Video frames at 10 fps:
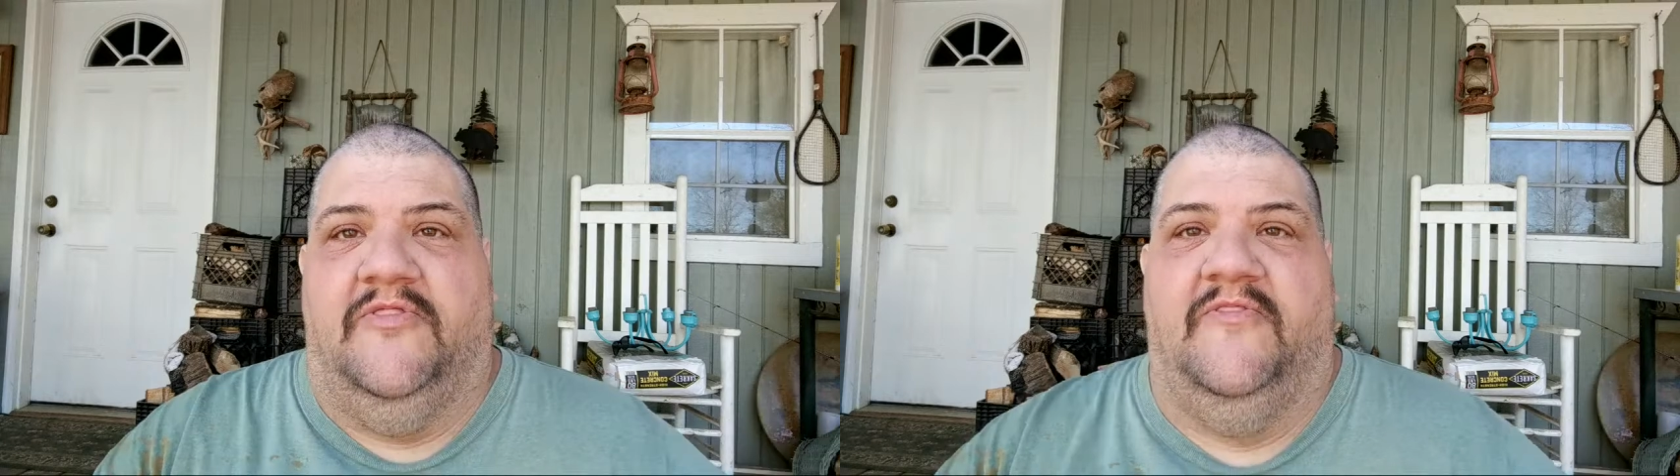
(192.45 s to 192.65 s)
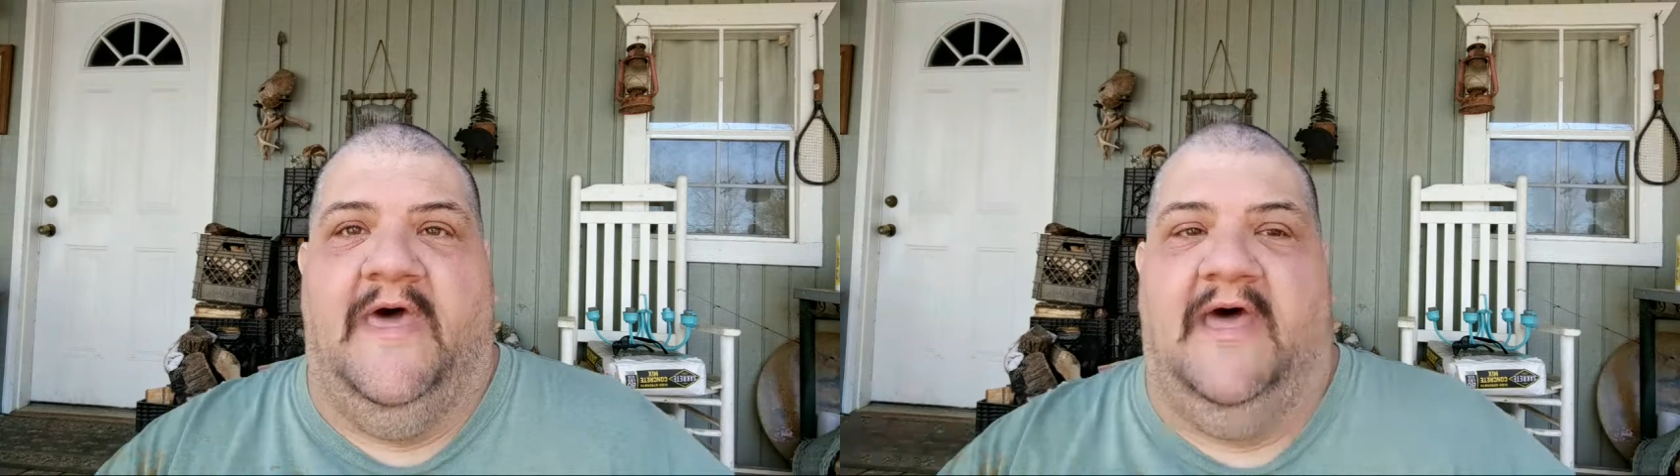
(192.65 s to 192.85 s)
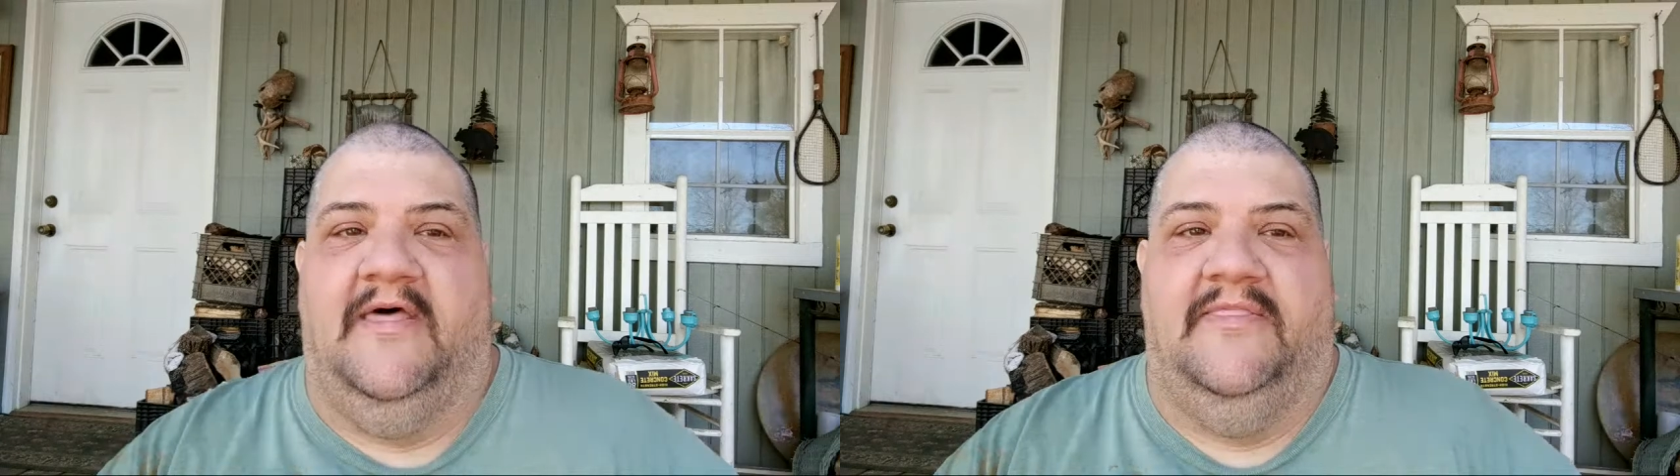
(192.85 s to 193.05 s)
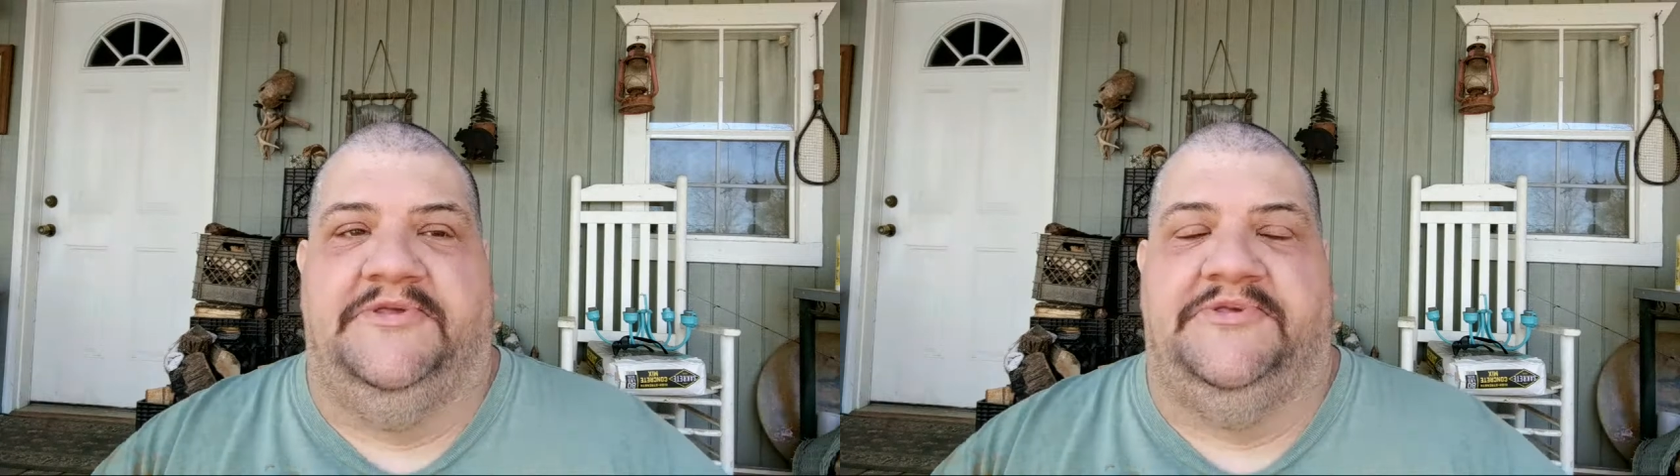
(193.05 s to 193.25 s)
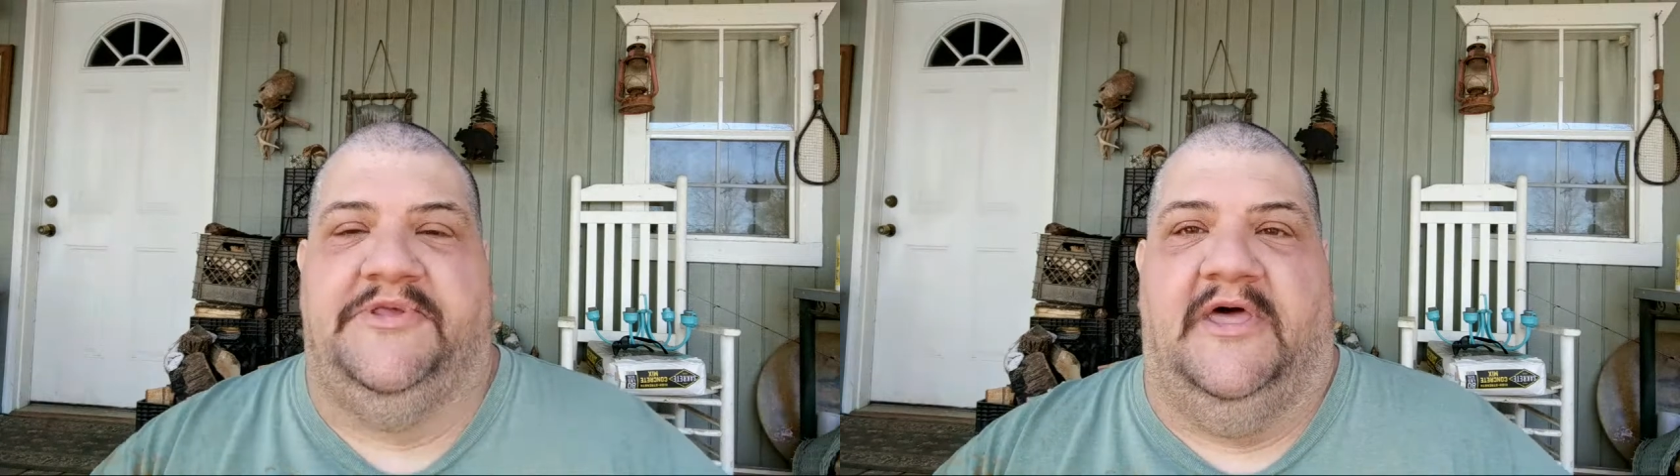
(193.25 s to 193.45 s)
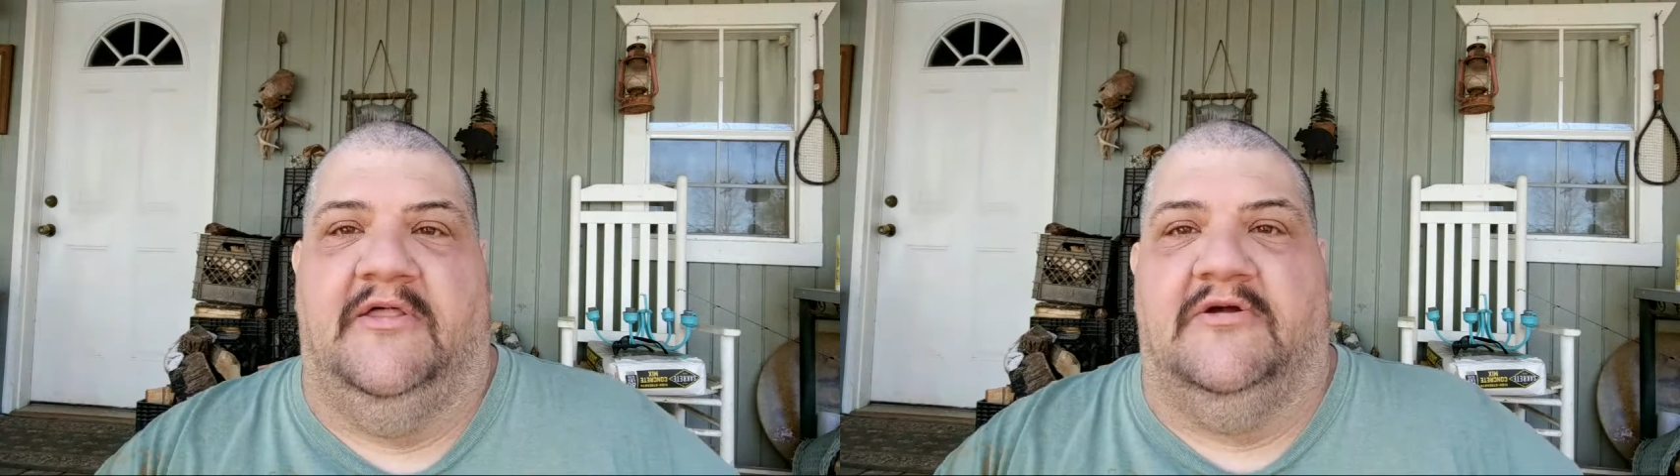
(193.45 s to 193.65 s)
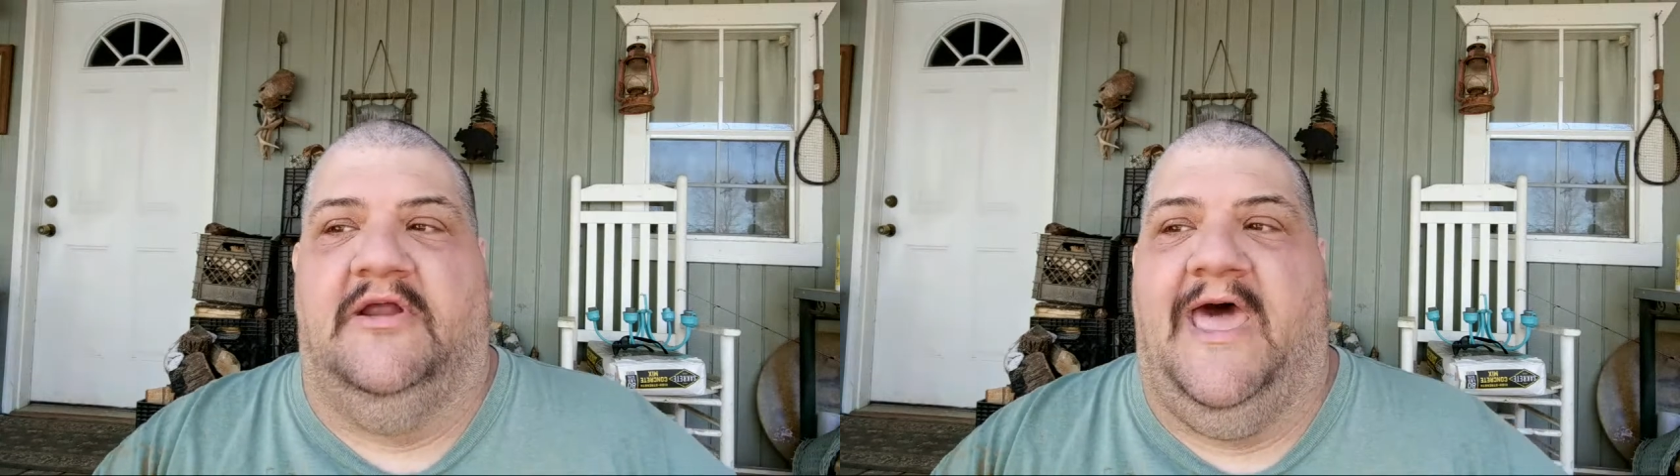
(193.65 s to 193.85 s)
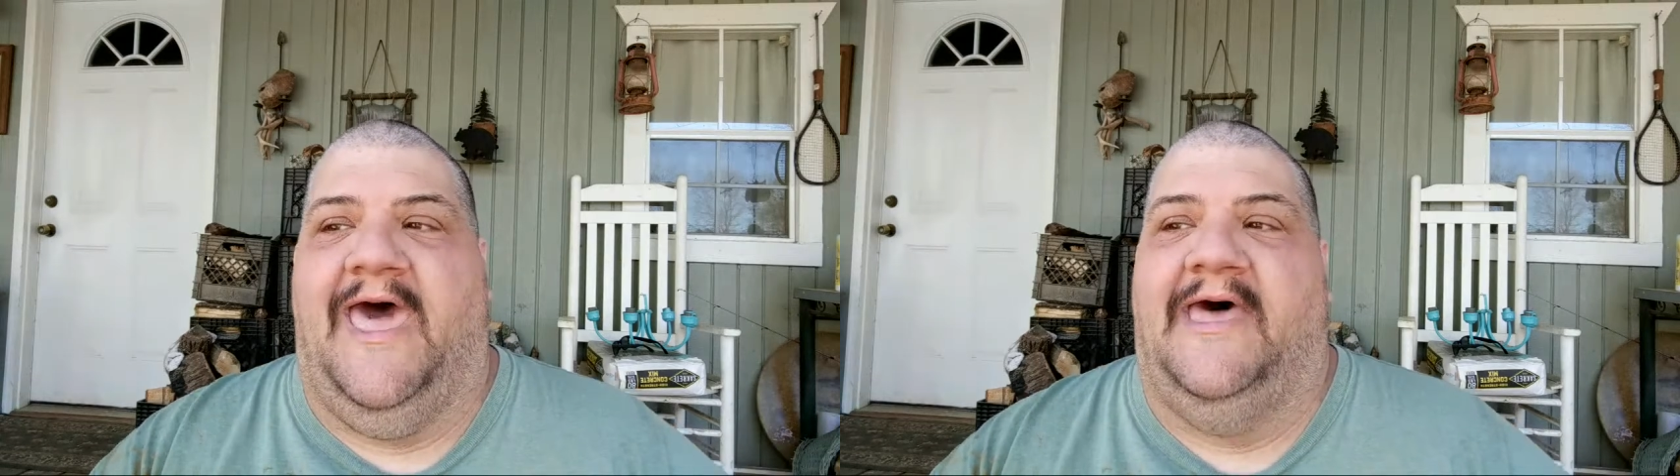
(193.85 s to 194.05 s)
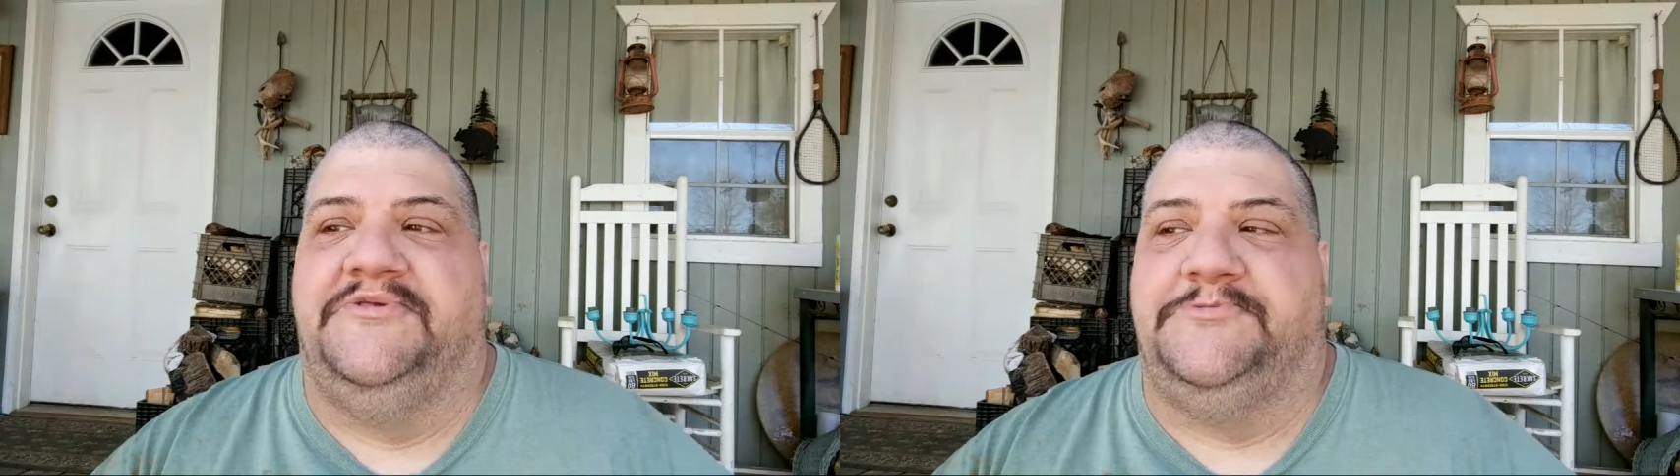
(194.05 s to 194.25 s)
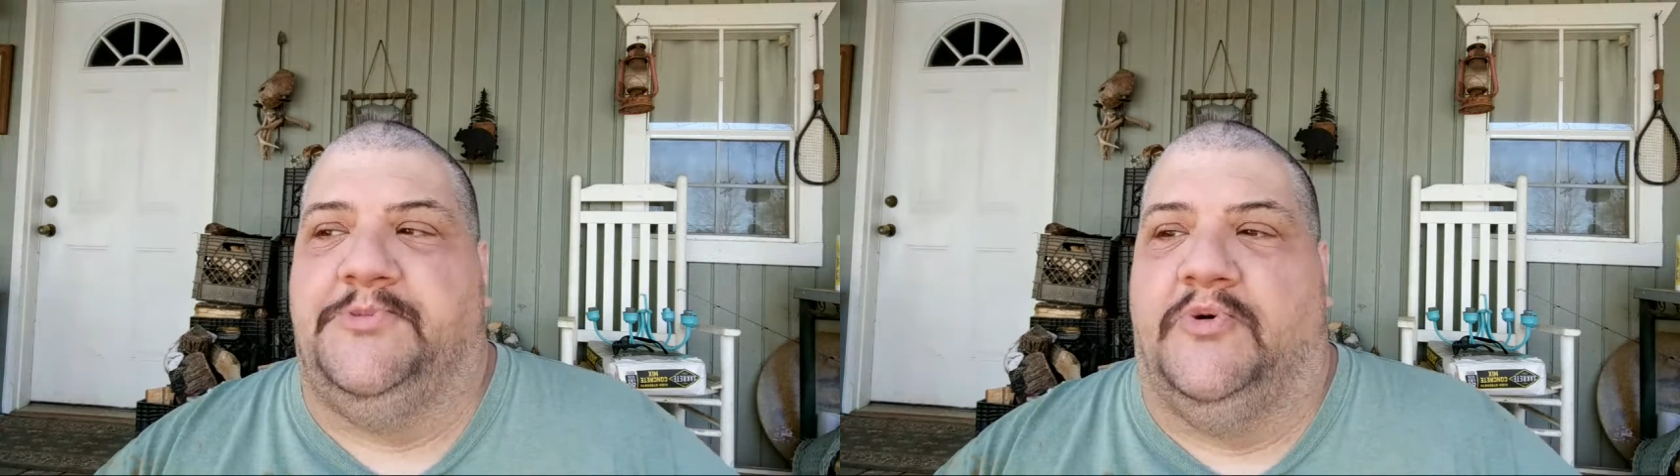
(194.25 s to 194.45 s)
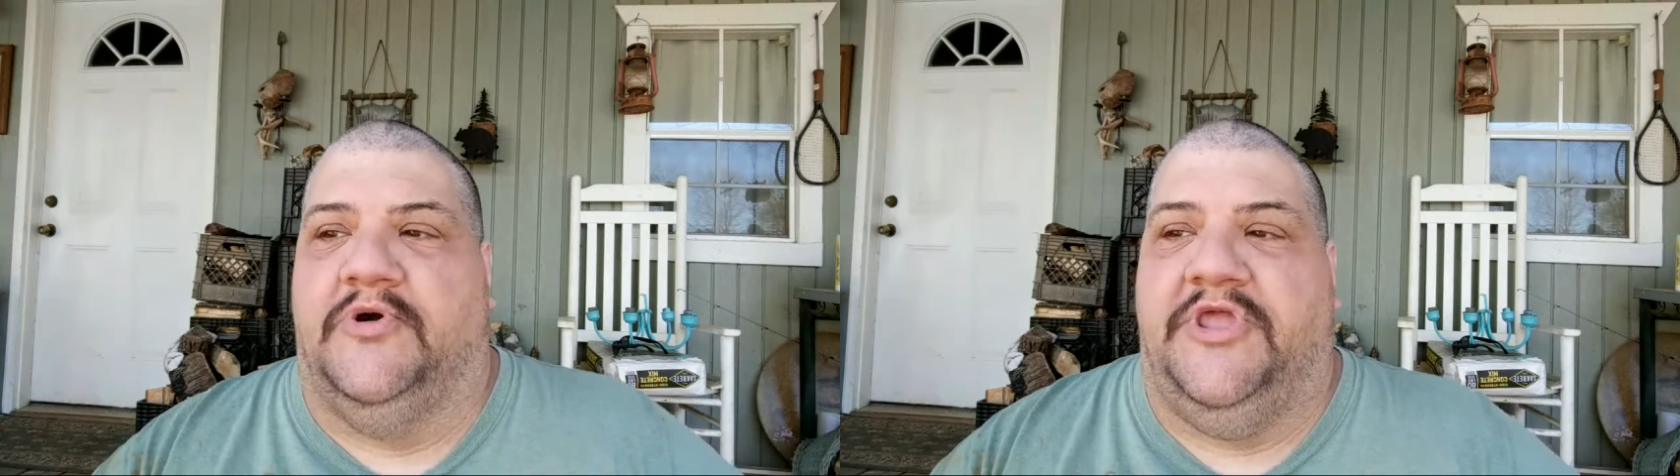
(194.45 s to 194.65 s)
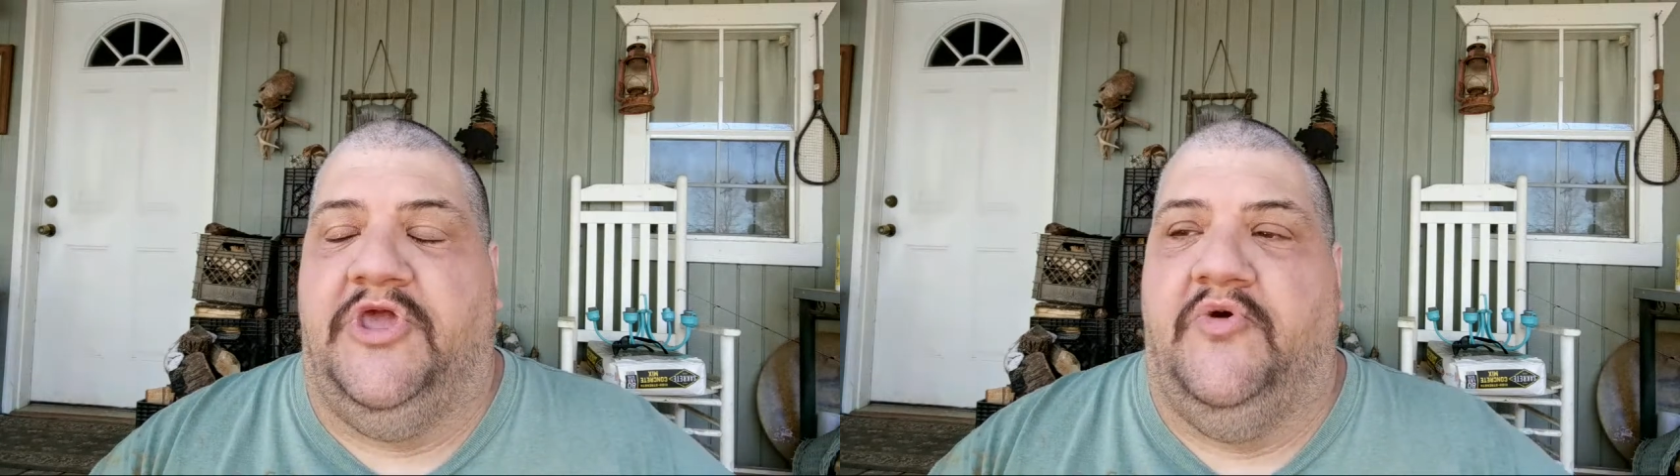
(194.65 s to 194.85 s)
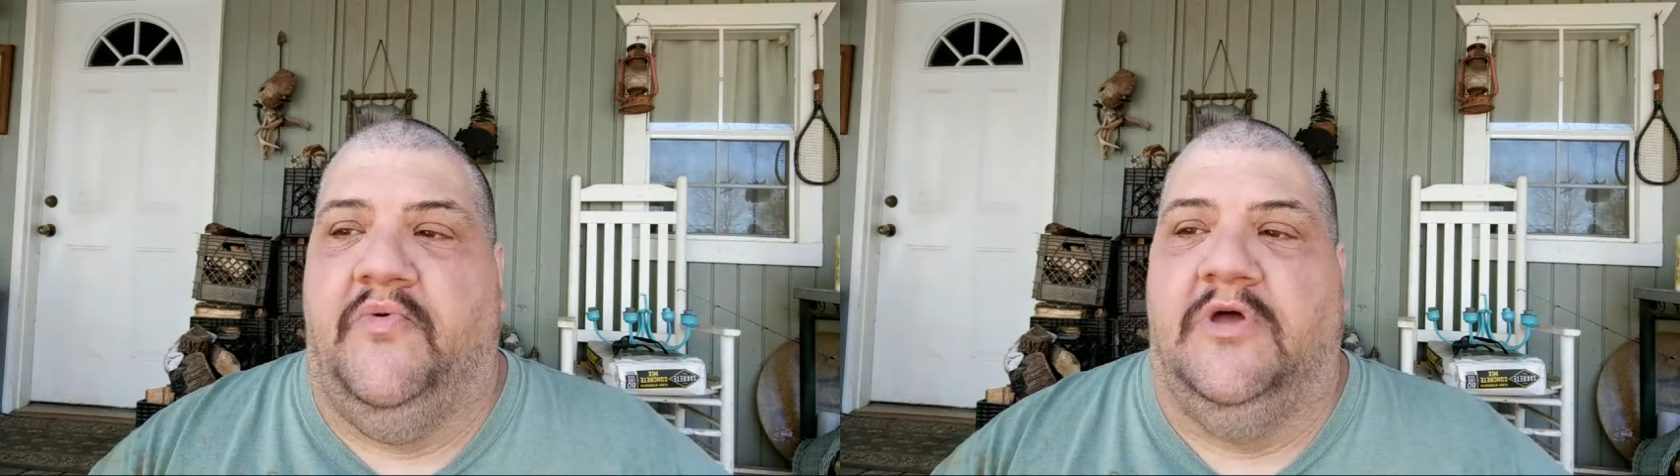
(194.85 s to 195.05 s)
that the seller has for you.